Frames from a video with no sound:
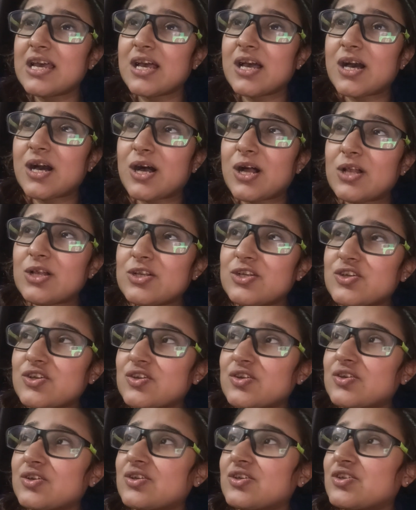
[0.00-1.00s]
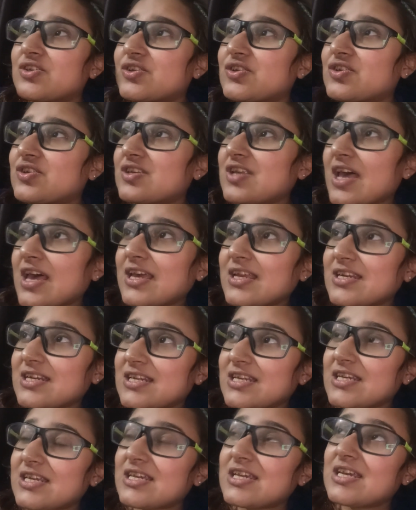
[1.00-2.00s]
culture,
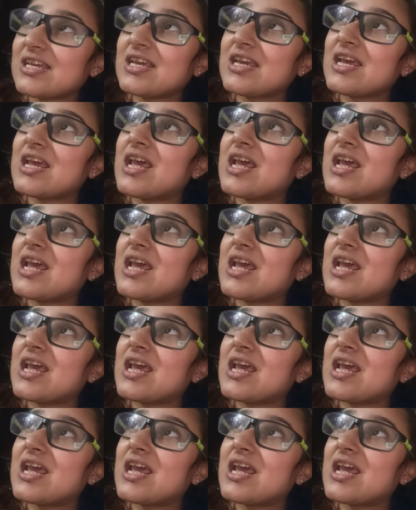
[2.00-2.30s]
society,